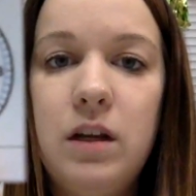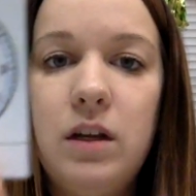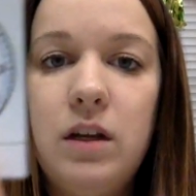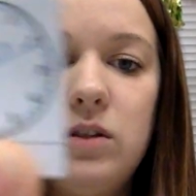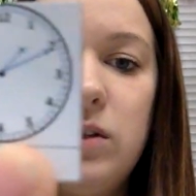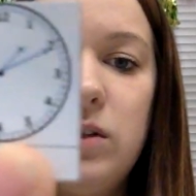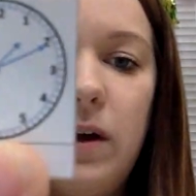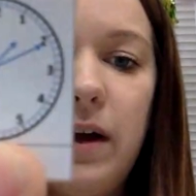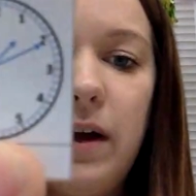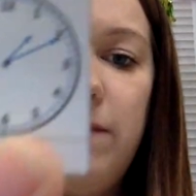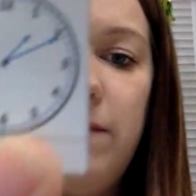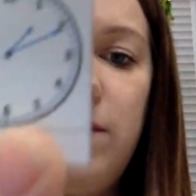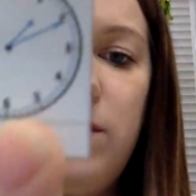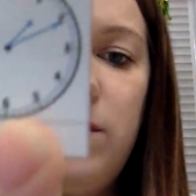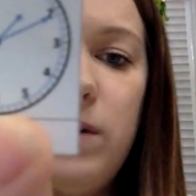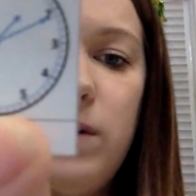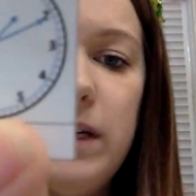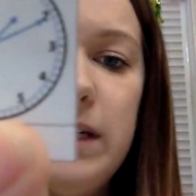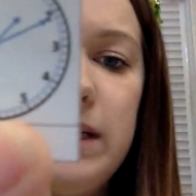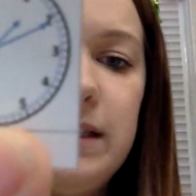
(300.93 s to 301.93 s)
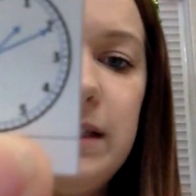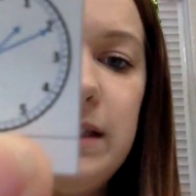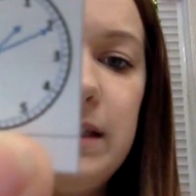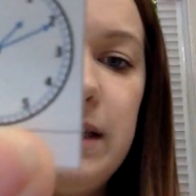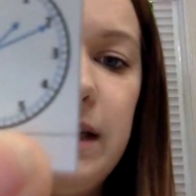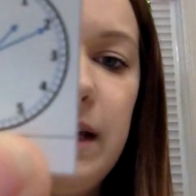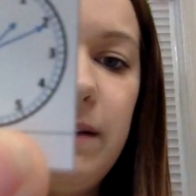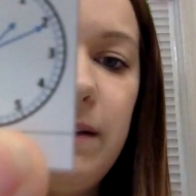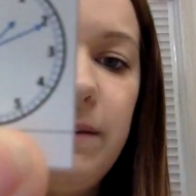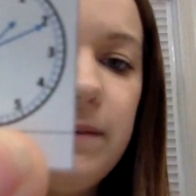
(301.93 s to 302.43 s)
So if you can
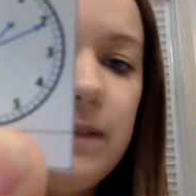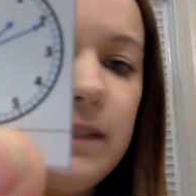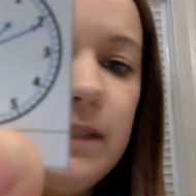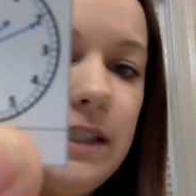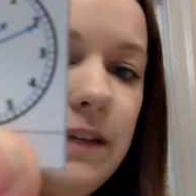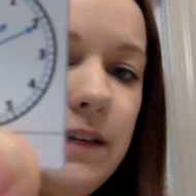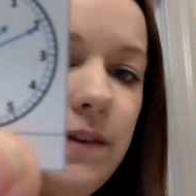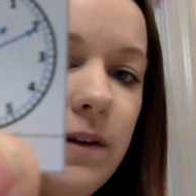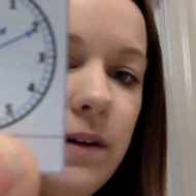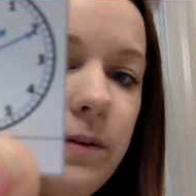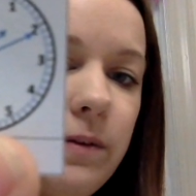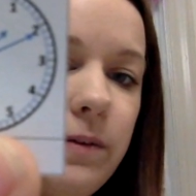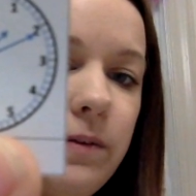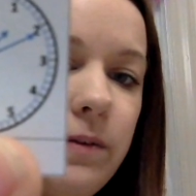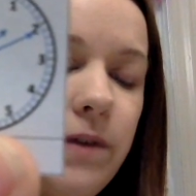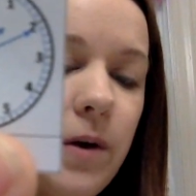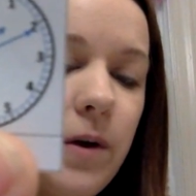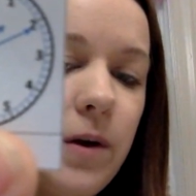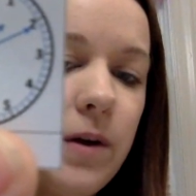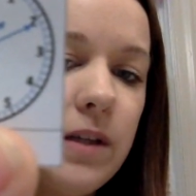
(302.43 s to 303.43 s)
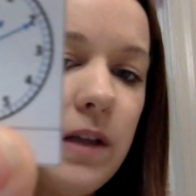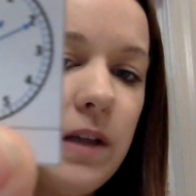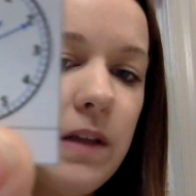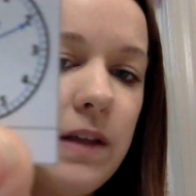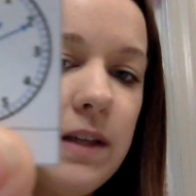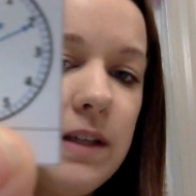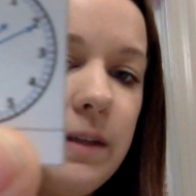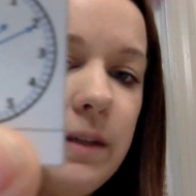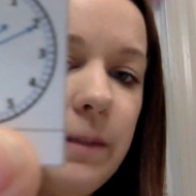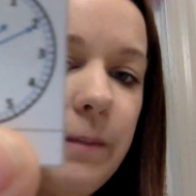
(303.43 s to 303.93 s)
see, let me see if it'll focus on this.